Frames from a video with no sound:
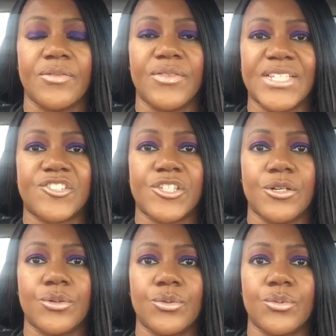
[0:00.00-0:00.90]
They're
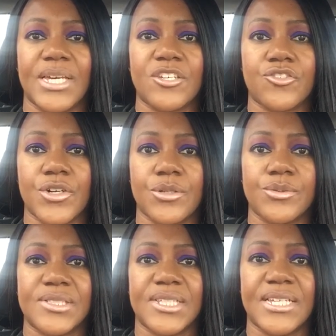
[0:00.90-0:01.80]
so
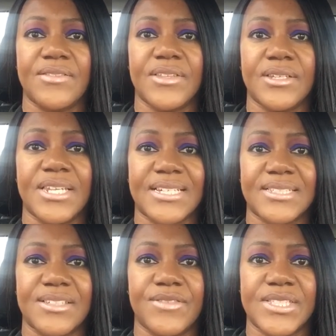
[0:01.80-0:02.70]
engrossed in the
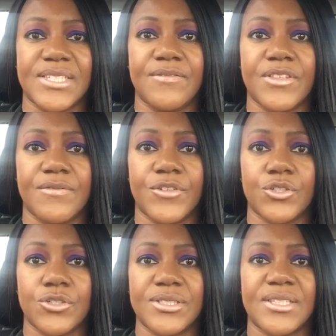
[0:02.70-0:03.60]
negativity of the
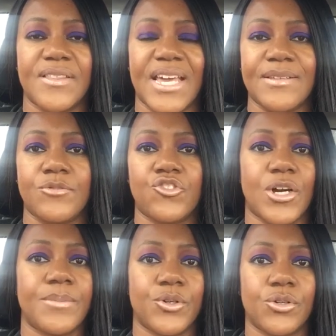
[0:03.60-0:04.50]
thoughts that they
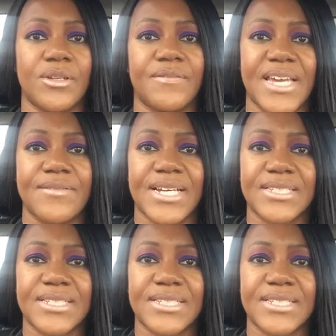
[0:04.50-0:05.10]
drop all of their